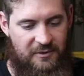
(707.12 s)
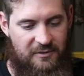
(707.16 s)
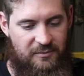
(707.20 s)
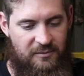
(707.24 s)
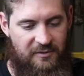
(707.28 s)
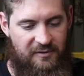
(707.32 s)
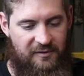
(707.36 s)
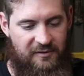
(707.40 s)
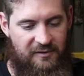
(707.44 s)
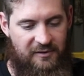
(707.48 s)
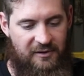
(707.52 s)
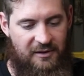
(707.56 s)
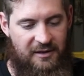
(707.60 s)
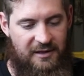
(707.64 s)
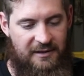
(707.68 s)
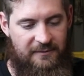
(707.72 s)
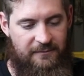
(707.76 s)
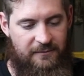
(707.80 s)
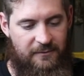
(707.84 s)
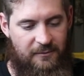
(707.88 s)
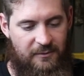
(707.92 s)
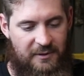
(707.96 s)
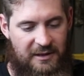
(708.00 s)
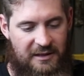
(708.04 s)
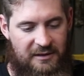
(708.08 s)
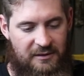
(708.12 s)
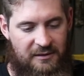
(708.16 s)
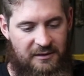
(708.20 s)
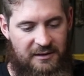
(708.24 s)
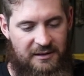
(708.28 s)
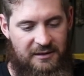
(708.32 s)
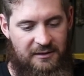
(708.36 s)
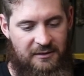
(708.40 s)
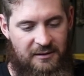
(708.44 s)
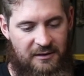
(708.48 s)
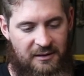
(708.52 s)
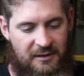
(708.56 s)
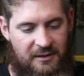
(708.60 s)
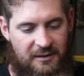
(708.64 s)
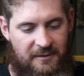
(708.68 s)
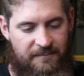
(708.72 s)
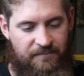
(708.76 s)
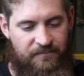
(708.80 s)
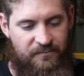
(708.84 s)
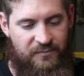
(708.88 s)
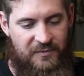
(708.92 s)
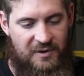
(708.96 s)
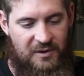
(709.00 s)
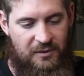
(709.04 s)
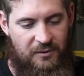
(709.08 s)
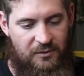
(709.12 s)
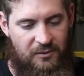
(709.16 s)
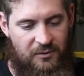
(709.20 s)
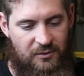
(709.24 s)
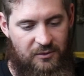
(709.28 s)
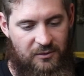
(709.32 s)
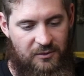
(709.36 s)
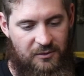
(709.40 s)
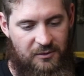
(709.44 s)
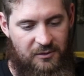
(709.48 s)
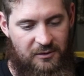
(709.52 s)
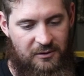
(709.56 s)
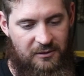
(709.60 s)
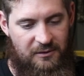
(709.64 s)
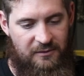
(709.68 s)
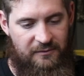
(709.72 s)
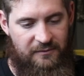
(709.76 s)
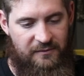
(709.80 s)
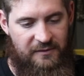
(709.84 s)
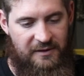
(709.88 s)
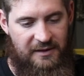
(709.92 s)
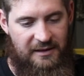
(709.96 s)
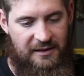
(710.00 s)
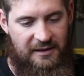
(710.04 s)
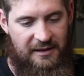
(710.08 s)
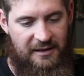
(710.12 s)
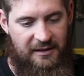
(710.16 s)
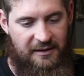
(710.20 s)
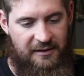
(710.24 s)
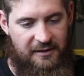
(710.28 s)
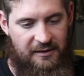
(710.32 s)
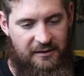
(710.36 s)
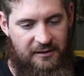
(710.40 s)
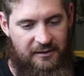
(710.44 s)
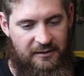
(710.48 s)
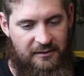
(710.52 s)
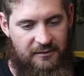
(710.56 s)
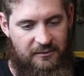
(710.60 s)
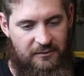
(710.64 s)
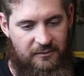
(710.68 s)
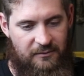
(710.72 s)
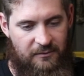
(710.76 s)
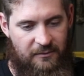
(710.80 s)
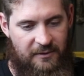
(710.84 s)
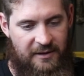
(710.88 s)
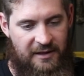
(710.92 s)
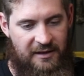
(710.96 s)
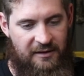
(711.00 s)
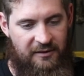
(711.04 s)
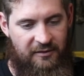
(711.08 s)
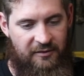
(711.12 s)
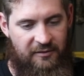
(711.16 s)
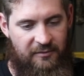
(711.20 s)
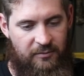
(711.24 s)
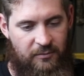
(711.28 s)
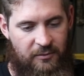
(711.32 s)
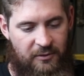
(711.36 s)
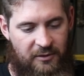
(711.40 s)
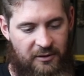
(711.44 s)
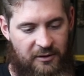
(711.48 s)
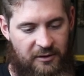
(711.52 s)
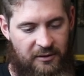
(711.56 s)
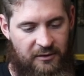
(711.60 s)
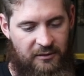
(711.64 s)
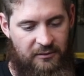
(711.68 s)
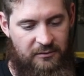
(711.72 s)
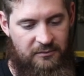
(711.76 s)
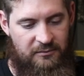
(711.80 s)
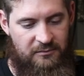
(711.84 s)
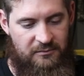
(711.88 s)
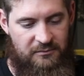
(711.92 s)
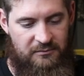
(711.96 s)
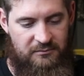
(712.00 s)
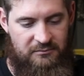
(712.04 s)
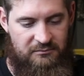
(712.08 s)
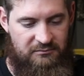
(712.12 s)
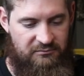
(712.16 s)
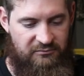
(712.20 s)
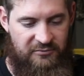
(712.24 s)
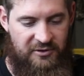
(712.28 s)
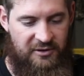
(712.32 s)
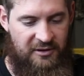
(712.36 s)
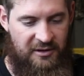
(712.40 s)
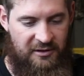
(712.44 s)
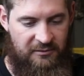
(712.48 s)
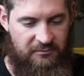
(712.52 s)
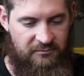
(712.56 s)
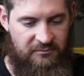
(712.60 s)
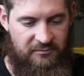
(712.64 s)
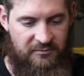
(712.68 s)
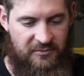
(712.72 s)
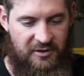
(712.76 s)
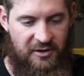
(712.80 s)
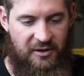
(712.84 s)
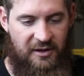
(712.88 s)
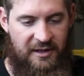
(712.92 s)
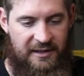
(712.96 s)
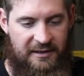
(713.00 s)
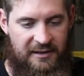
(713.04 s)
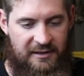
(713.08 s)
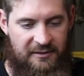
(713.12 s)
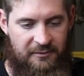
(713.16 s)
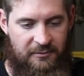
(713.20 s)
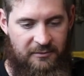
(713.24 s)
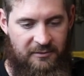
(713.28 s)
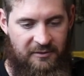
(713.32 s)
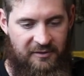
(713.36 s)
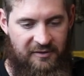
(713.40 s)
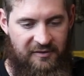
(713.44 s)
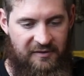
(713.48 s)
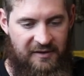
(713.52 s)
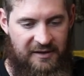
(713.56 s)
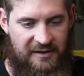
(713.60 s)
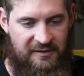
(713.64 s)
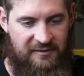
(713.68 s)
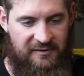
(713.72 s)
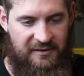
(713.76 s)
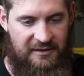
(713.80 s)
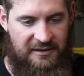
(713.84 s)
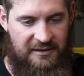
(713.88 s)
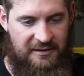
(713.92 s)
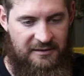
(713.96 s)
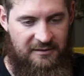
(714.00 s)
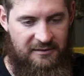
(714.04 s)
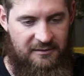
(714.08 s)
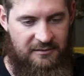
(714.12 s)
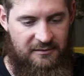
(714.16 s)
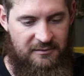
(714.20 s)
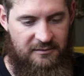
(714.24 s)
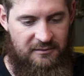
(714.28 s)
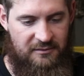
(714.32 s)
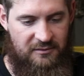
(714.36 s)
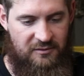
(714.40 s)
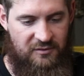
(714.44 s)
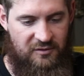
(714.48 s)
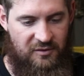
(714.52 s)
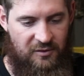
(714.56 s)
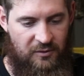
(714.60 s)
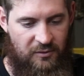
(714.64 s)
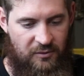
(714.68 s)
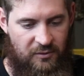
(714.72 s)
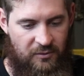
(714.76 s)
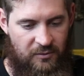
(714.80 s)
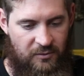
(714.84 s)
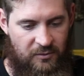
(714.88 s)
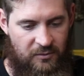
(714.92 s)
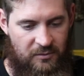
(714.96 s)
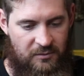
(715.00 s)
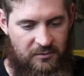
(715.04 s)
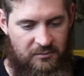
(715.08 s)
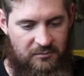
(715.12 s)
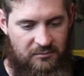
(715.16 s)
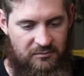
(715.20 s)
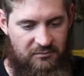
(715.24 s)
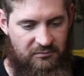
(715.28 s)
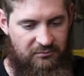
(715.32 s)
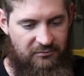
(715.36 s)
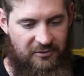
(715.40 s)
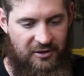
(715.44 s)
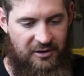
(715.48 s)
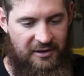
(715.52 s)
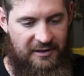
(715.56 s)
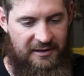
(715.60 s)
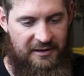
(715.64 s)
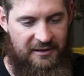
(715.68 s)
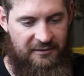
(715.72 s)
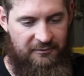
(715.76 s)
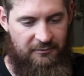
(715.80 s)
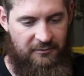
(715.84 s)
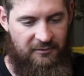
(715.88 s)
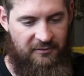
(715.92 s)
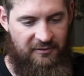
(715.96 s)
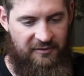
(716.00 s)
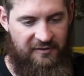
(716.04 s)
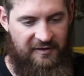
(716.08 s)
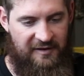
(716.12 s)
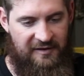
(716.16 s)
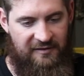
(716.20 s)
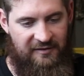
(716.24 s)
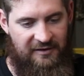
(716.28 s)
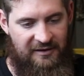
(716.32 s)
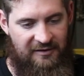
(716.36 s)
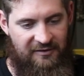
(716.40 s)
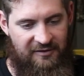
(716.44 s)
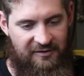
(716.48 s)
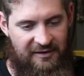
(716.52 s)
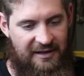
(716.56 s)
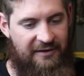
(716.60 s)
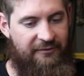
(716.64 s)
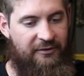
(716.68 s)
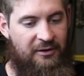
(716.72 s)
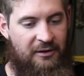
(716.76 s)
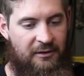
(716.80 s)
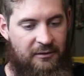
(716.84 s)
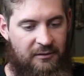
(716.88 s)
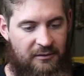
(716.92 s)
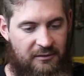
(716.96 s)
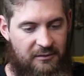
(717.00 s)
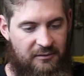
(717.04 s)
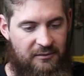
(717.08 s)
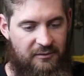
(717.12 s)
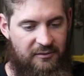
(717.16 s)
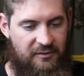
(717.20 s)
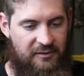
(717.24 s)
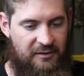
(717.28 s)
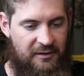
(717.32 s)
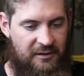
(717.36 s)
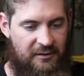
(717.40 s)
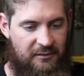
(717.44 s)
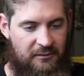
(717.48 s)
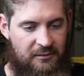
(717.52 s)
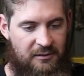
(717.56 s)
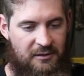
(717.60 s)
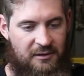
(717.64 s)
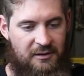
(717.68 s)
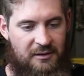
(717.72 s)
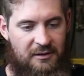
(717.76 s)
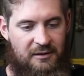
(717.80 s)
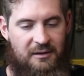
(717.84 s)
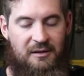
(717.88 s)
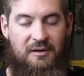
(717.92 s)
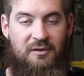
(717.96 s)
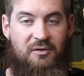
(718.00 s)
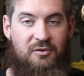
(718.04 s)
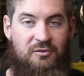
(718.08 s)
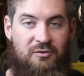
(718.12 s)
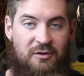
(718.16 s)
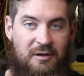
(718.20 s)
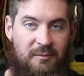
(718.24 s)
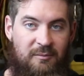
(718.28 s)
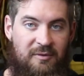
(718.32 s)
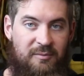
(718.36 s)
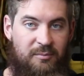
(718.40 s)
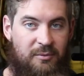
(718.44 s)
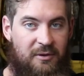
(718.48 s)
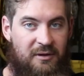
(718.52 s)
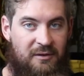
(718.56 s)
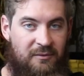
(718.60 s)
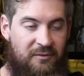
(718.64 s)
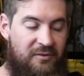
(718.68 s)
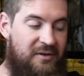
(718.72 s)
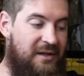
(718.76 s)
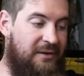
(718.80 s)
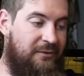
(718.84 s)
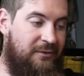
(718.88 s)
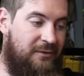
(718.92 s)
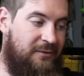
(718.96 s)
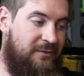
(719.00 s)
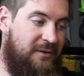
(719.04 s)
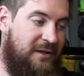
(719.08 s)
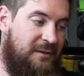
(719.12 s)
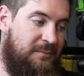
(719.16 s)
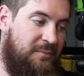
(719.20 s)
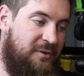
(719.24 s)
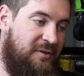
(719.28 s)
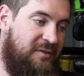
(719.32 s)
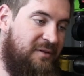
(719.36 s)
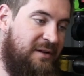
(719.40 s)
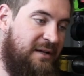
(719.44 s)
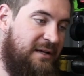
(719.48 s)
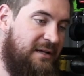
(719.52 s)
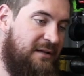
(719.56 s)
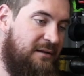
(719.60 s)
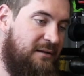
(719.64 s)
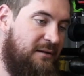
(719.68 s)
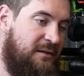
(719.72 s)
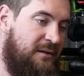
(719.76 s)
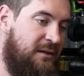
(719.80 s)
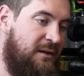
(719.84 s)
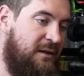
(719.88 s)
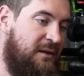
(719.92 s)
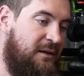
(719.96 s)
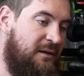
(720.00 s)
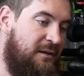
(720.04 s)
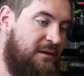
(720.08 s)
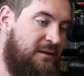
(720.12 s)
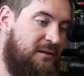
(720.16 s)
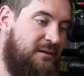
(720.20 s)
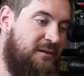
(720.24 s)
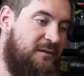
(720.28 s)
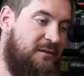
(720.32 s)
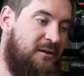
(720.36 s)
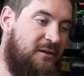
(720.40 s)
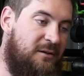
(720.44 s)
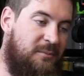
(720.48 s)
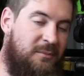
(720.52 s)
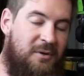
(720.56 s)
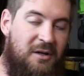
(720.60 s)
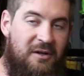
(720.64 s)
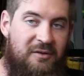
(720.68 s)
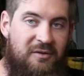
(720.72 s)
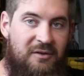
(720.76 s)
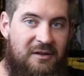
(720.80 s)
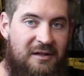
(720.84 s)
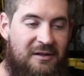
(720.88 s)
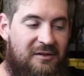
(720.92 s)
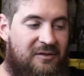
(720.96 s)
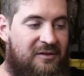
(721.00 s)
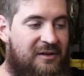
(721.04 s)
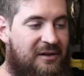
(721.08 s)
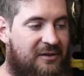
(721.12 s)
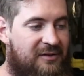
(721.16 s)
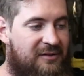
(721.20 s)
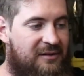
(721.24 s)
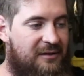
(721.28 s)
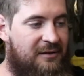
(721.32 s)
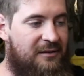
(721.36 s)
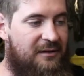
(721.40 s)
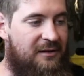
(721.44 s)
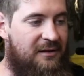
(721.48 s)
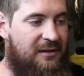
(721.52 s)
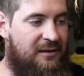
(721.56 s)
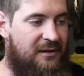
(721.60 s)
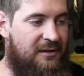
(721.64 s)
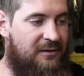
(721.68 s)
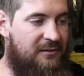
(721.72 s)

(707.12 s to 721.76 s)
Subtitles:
which was 949, all of the other rounds were, 960 to 967. So extreme spread of 7 feet per second. Got them nice and consistent, and